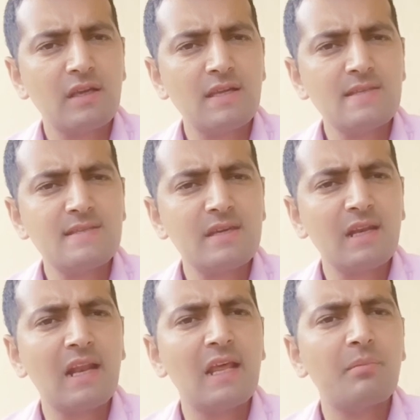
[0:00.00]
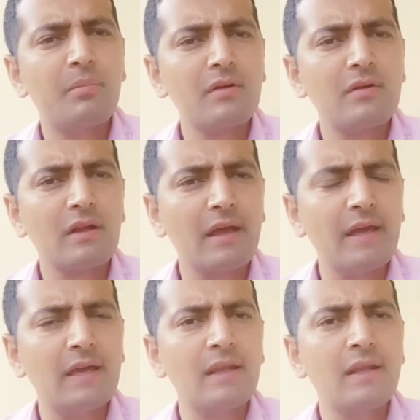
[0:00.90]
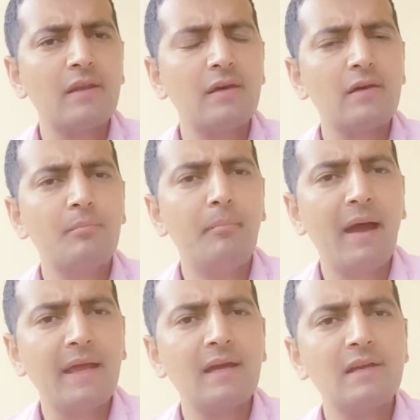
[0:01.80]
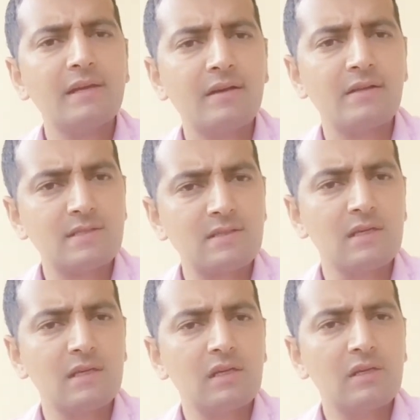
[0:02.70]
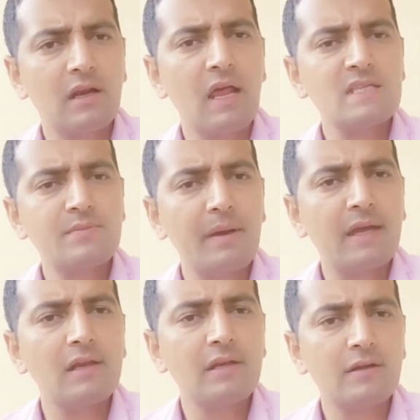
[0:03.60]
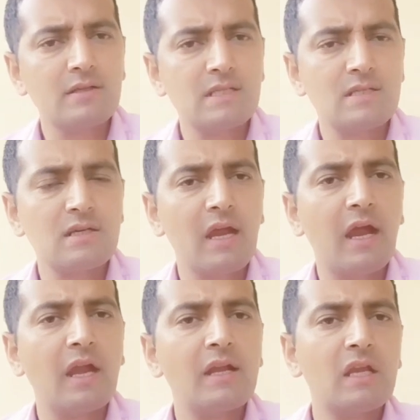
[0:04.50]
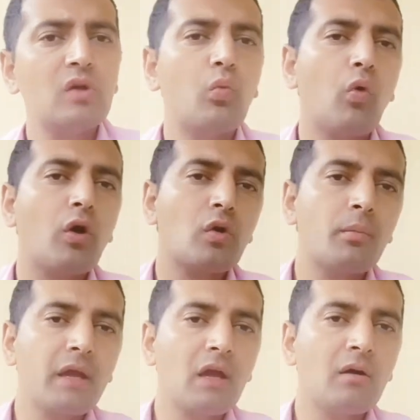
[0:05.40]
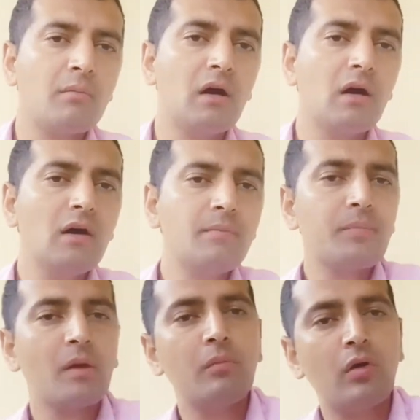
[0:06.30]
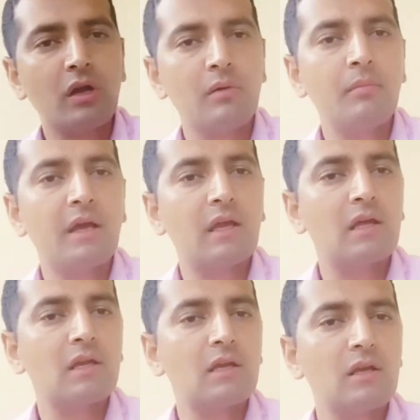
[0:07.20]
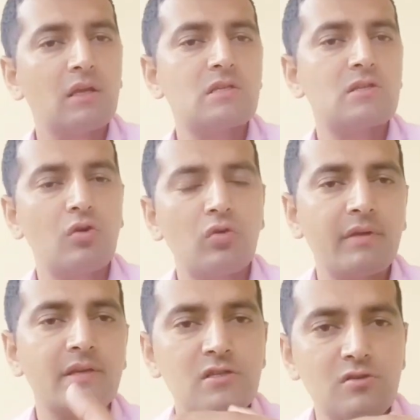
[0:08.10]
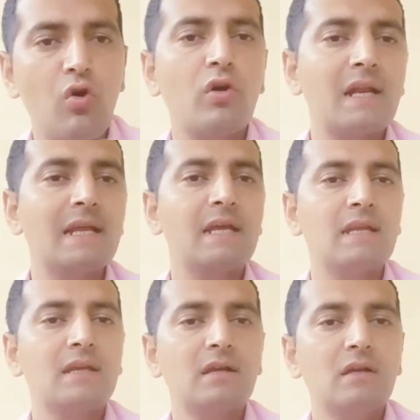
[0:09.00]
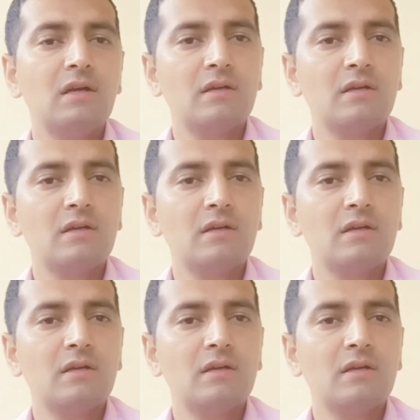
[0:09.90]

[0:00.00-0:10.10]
is a laborer in bangle industry, glass bangle industry, and he want to become a motor mechanic. He very strongly